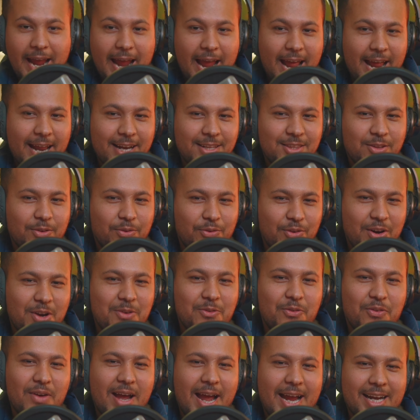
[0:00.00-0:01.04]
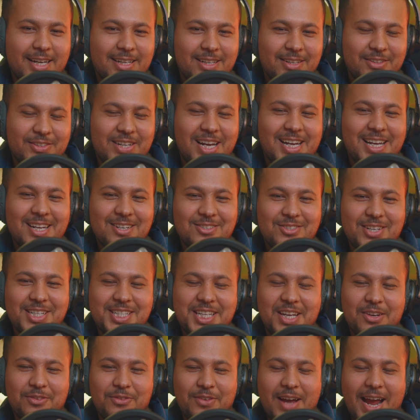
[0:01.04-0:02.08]
And the fun fact, really
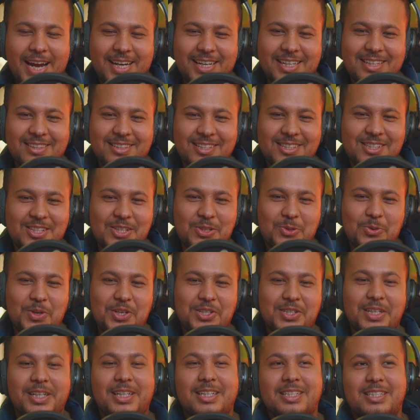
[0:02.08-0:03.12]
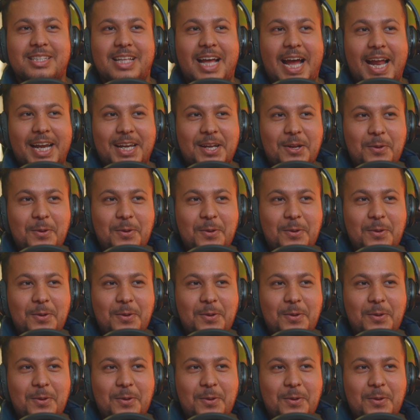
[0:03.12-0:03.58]
interesting fact in this situation is that